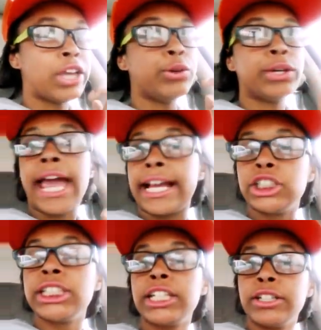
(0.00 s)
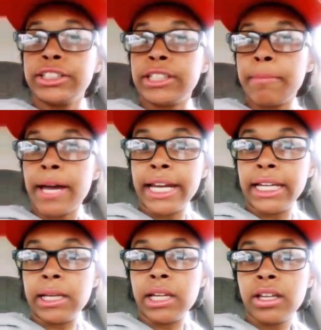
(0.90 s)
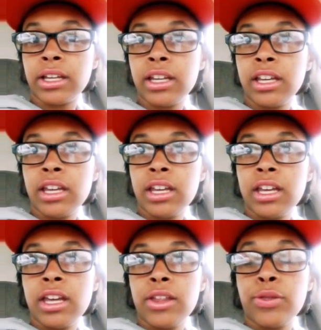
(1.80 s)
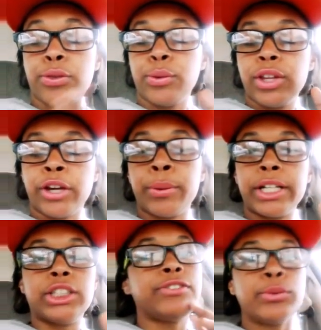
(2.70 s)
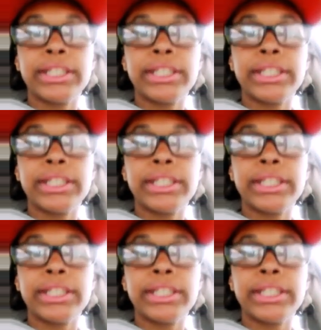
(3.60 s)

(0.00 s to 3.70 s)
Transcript: You can actually kill somebody through their words. If you